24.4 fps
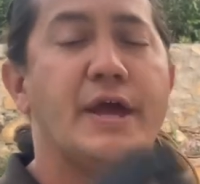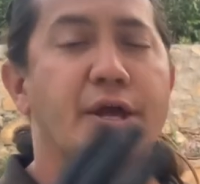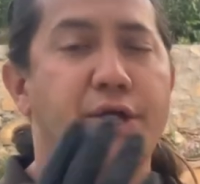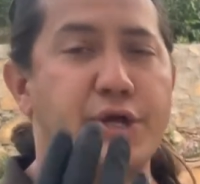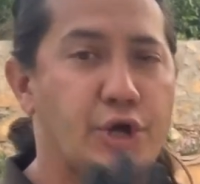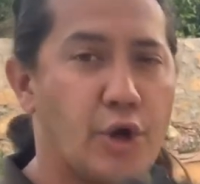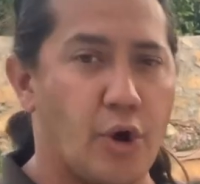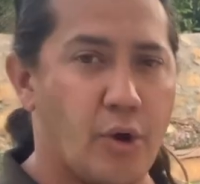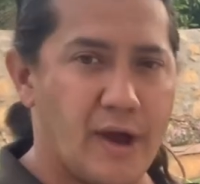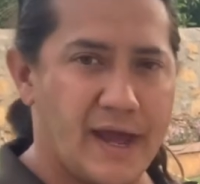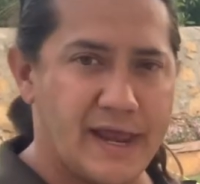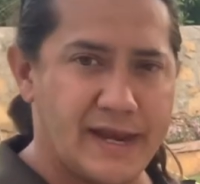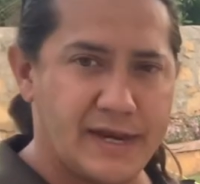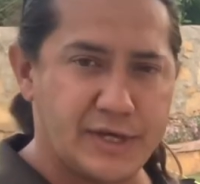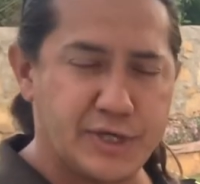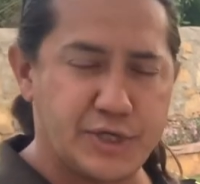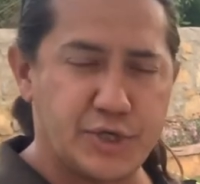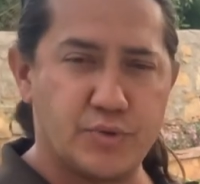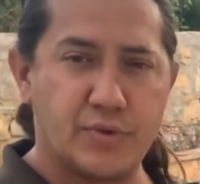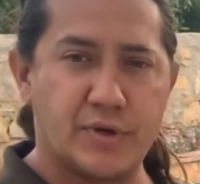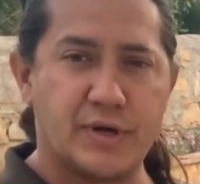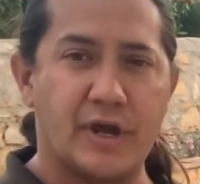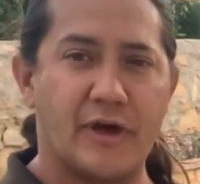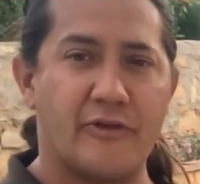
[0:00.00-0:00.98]
go ahead and
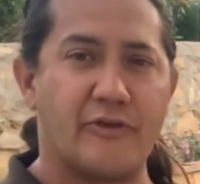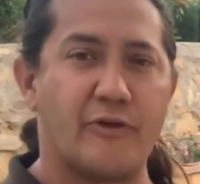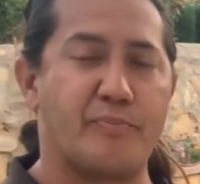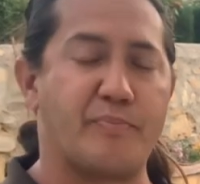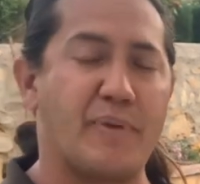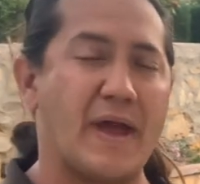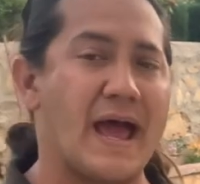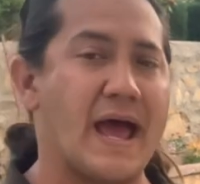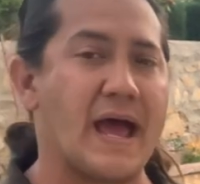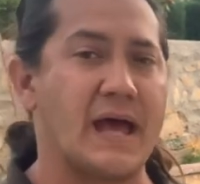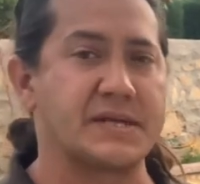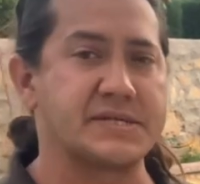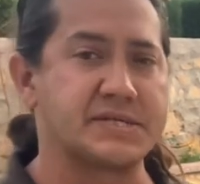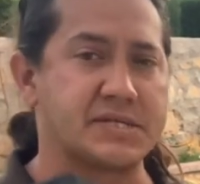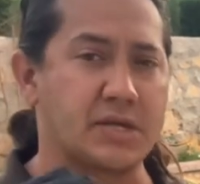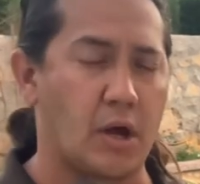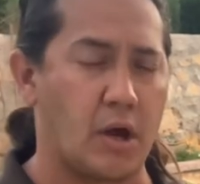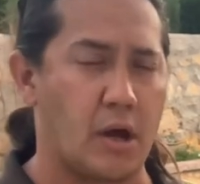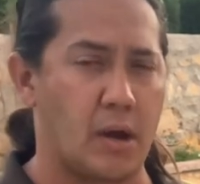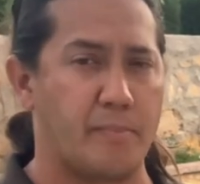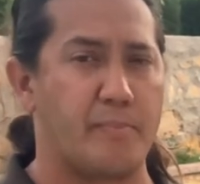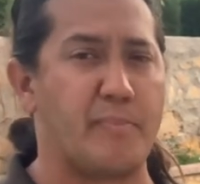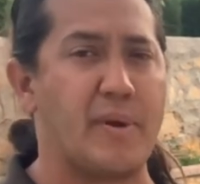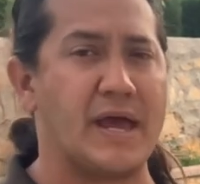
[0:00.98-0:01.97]
do another pass
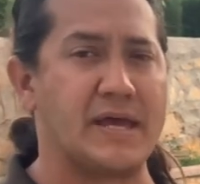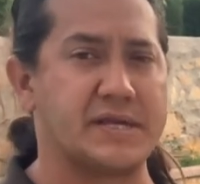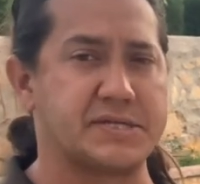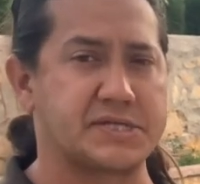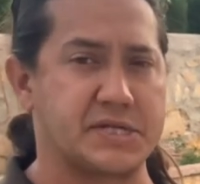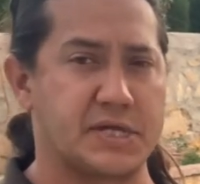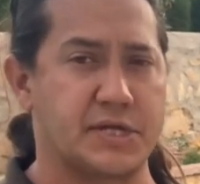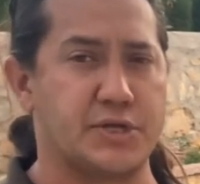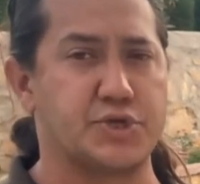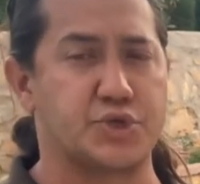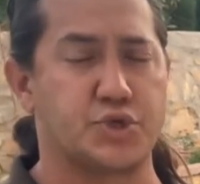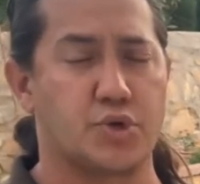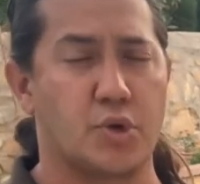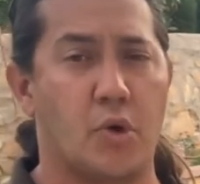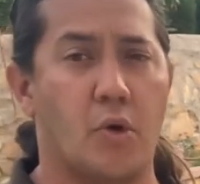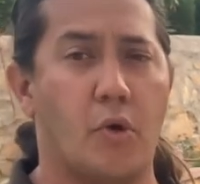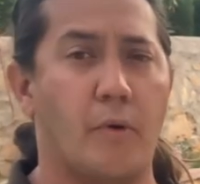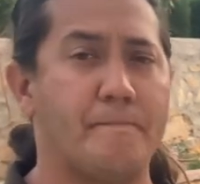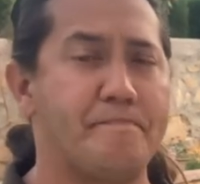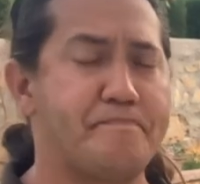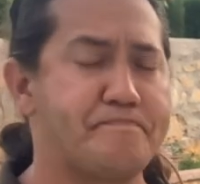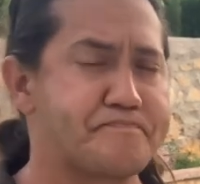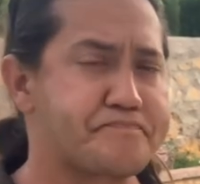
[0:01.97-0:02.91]
on pest control.